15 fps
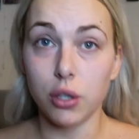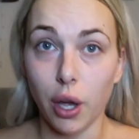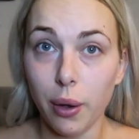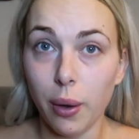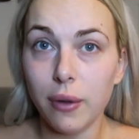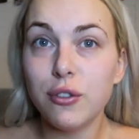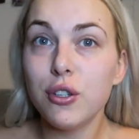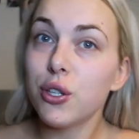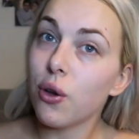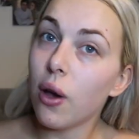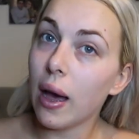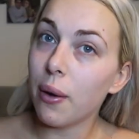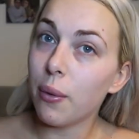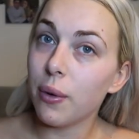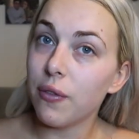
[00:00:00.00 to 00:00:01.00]
So I've just
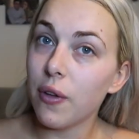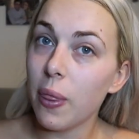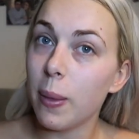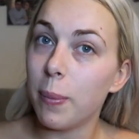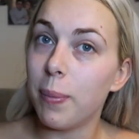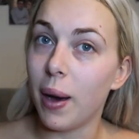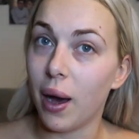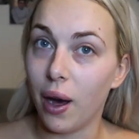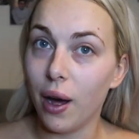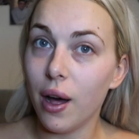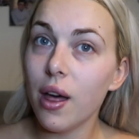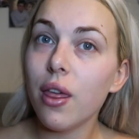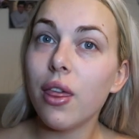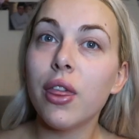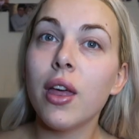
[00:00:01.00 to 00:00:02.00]
got out of the
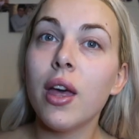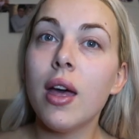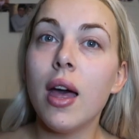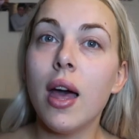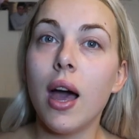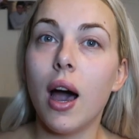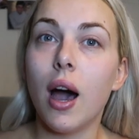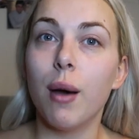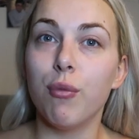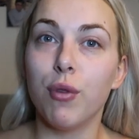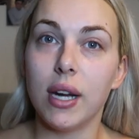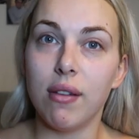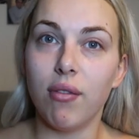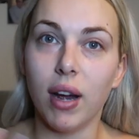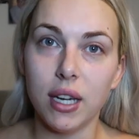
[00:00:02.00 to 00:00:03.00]
bath. I'm
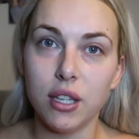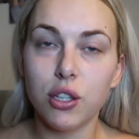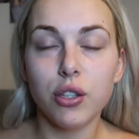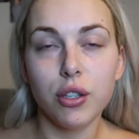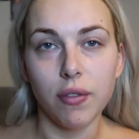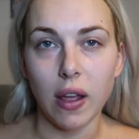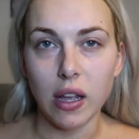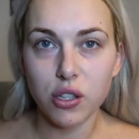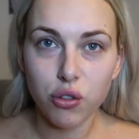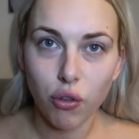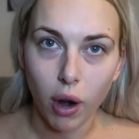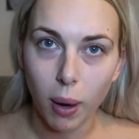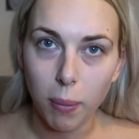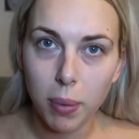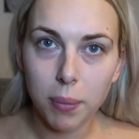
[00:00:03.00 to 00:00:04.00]
really red because of that
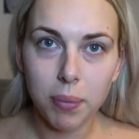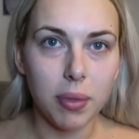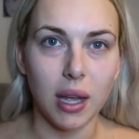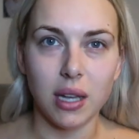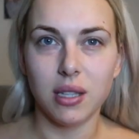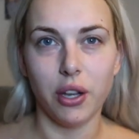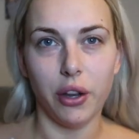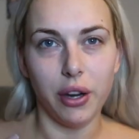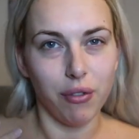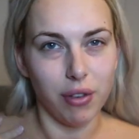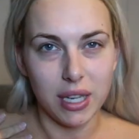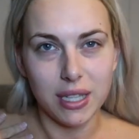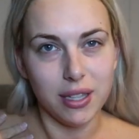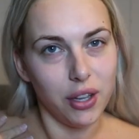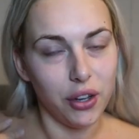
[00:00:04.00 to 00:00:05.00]
scrub. That's the only
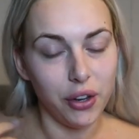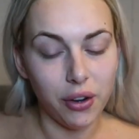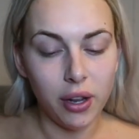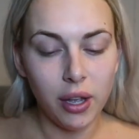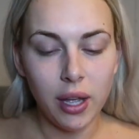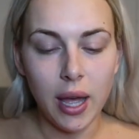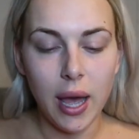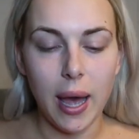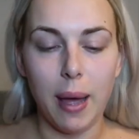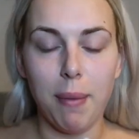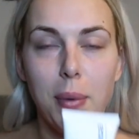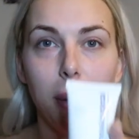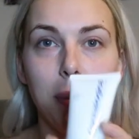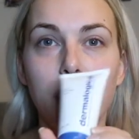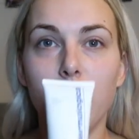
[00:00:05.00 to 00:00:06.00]
reason.
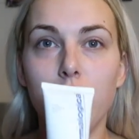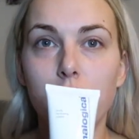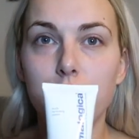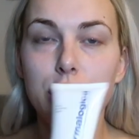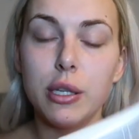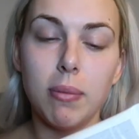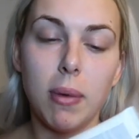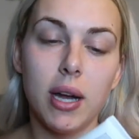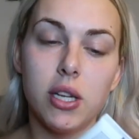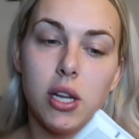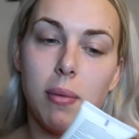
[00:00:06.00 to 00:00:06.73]
But I'm going to use my